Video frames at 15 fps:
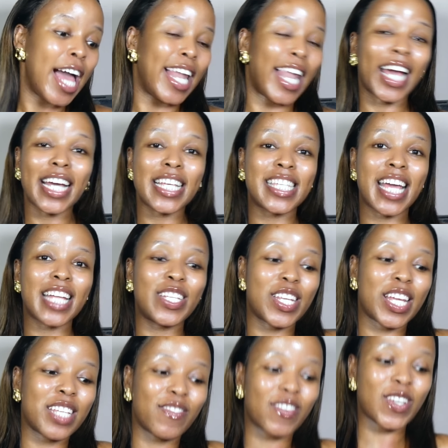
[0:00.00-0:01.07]
Like I said,
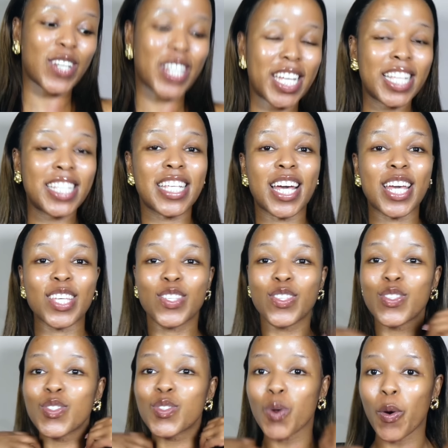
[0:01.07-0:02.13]
today's video is a
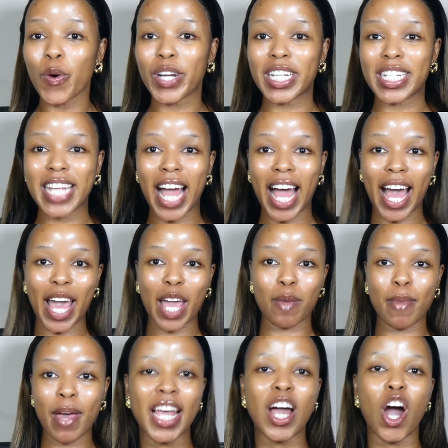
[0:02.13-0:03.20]
story
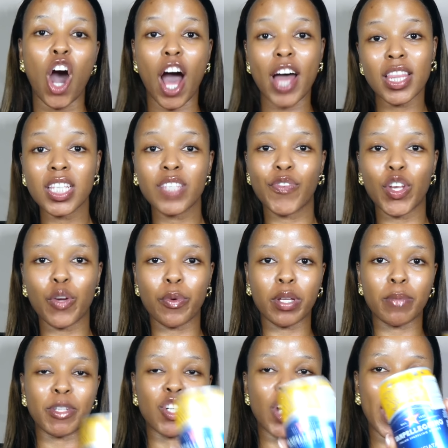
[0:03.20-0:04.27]
time. On this video we're
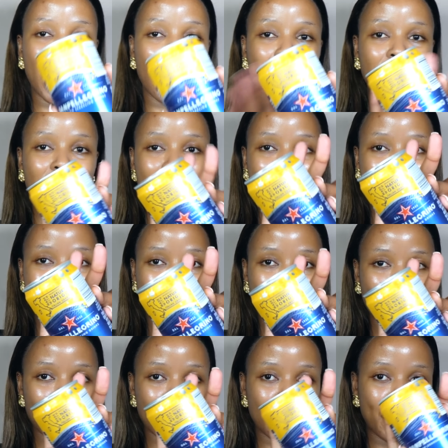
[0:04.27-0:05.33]
going to be trying out this
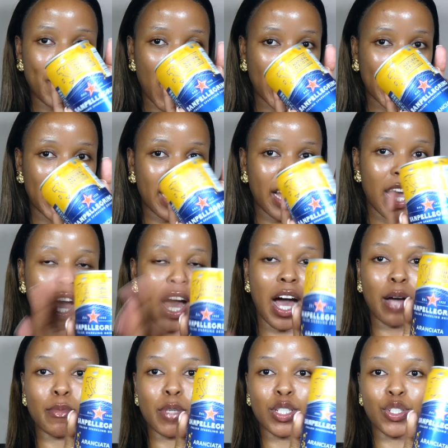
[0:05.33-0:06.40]
Italian sparkling
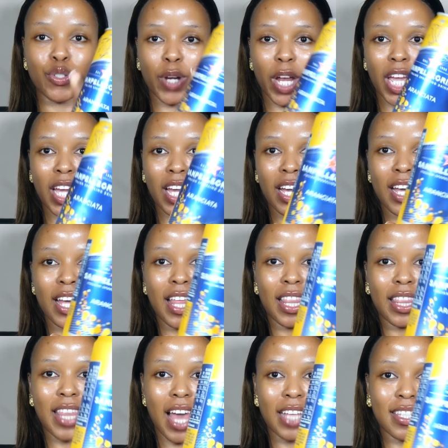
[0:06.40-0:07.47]
drink.
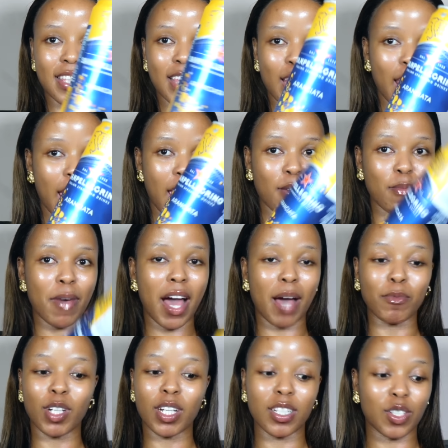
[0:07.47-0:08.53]
That's the name.
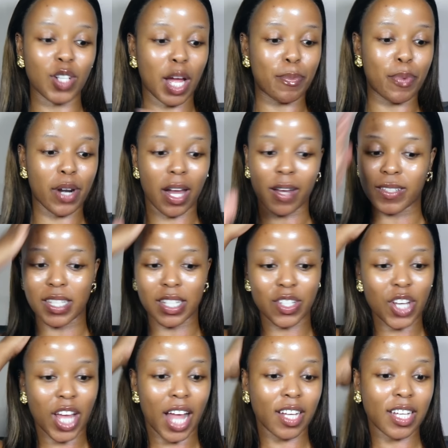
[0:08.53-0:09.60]
I'm not gonna try to pronounce it,
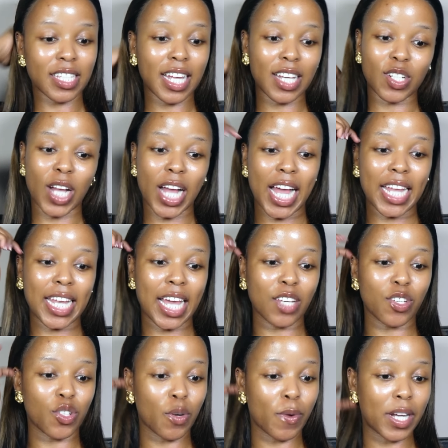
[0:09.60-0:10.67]
child, because I tried,
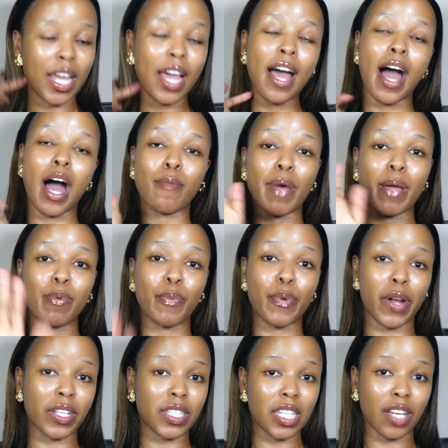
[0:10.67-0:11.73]
and you know what, I might be
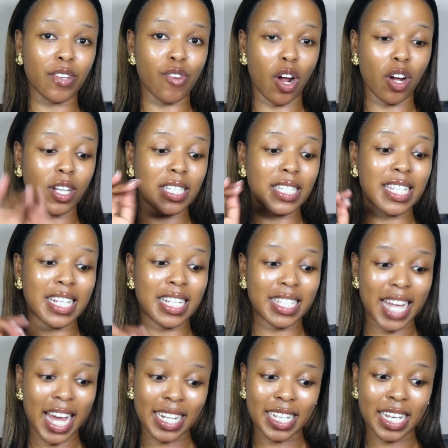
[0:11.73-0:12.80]
pronouncing it wrong because
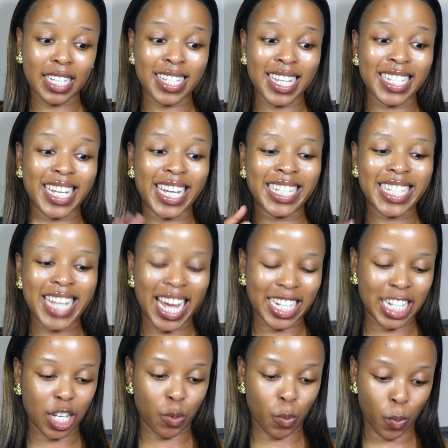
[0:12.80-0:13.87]
it's an
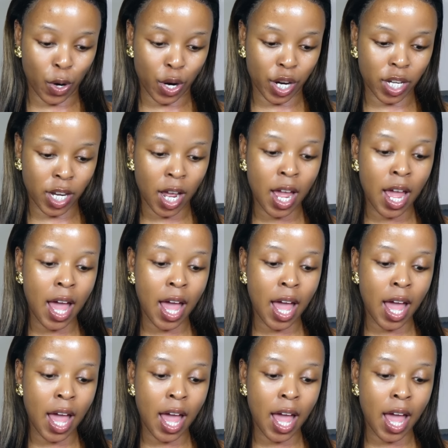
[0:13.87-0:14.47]
Italian word.